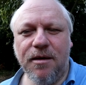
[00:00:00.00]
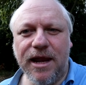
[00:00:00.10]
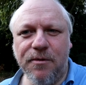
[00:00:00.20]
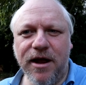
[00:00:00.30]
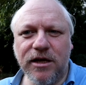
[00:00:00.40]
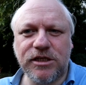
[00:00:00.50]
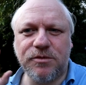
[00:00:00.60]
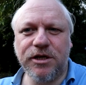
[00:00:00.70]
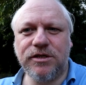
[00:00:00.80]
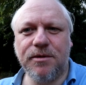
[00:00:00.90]
Anyway, I
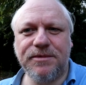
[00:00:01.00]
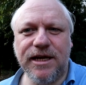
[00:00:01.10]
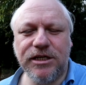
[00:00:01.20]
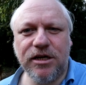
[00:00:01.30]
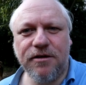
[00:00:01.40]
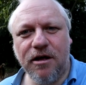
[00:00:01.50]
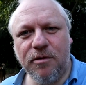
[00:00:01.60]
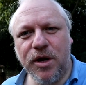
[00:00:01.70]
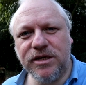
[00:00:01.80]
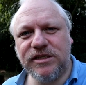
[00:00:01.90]
just wanted to update you.
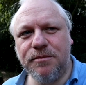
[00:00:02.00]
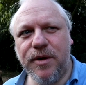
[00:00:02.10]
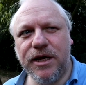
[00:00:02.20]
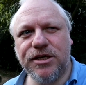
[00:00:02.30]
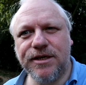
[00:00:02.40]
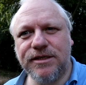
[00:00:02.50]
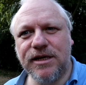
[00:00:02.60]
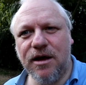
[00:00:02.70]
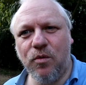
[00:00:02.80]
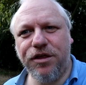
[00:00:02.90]
I'll post some
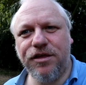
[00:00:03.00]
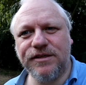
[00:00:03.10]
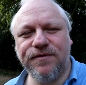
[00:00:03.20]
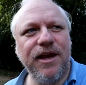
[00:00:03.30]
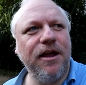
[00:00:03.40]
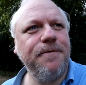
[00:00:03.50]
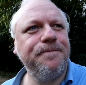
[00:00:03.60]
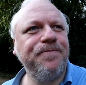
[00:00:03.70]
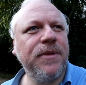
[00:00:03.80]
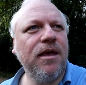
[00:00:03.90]
pictures with this video.
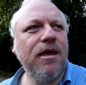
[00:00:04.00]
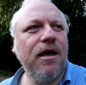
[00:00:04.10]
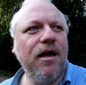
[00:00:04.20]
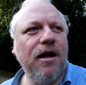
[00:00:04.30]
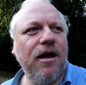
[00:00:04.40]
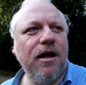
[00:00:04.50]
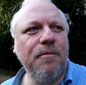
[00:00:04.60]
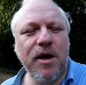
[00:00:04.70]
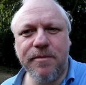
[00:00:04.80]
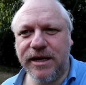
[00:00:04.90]
I
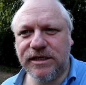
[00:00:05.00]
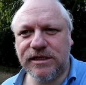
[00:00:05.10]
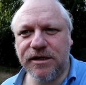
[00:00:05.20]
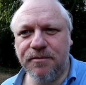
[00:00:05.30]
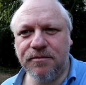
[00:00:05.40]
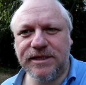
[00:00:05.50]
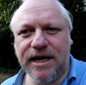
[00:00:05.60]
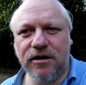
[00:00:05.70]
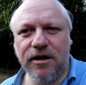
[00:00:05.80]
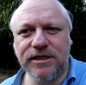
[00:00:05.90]
might make some
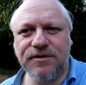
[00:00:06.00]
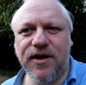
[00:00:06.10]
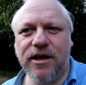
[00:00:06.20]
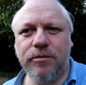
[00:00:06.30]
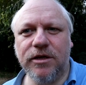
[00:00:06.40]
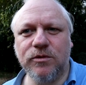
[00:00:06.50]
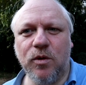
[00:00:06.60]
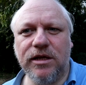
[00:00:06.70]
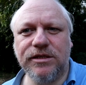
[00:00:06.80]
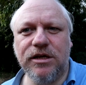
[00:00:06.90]
downloads available as
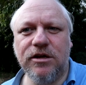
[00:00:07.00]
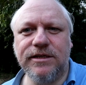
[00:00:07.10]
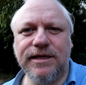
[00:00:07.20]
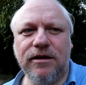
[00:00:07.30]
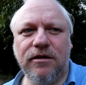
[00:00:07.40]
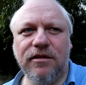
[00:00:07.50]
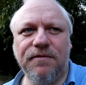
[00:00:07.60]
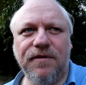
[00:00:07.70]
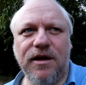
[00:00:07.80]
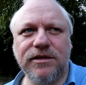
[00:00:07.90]
well, so you can download
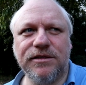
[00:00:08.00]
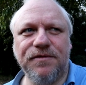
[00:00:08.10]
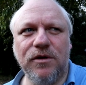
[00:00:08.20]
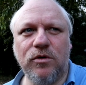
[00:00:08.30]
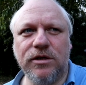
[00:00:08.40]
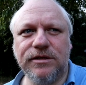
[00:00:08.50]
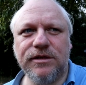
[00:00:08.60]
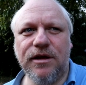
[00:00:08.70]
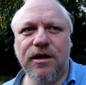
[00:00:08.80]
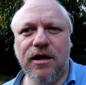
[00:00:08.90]
the files if you
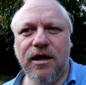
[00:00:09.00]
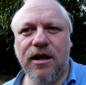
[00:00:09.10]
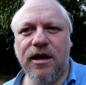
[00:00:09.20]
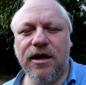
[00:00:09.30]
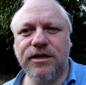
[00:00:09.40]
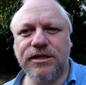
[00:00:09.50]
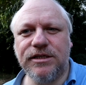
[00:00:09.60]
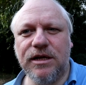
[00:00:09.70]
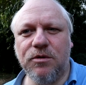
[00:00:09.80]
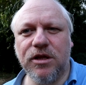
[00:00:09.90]
want, and
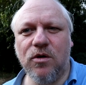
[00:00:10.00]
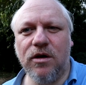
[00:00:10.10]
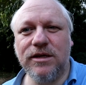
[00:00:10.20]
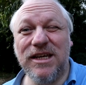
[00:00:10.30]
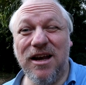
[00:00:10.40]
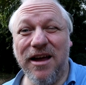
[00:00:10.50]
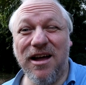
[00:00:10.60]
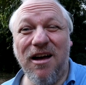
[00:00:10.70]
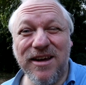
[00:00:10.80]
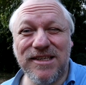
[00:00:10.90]
just see what the quality
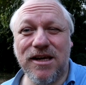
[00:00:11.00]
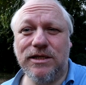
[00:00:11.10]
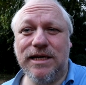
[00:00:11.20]
like. ISO